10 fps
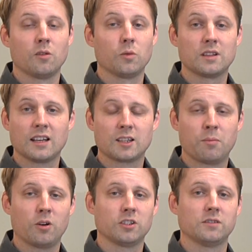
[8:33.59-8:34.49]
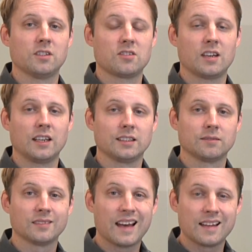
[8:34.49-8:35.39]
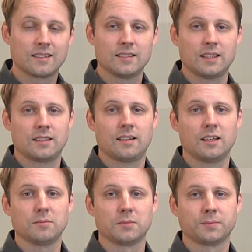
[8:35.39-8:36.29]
with that part of the design at that time.